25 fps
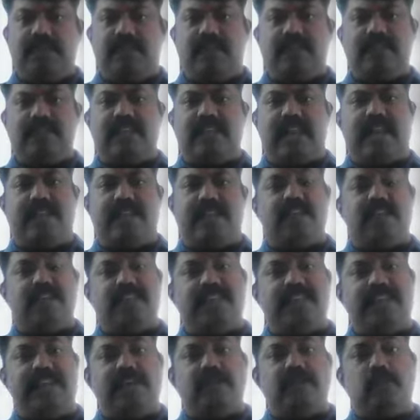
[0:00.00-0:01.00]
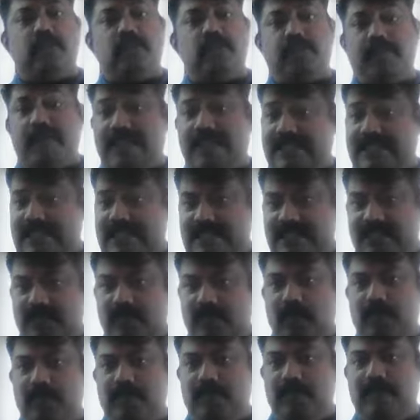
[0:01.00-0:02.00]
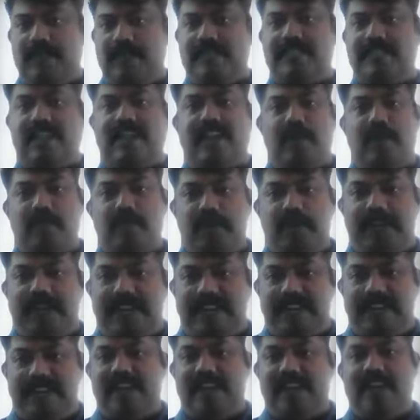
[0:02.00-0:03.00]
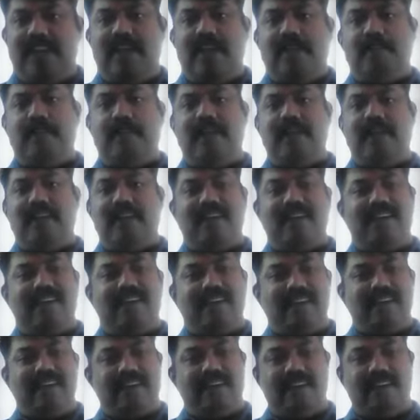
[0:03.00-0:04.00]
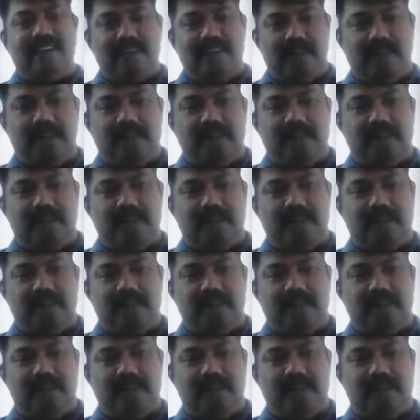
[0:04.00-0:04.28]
I was in a Toastmasters group. It's a community, right?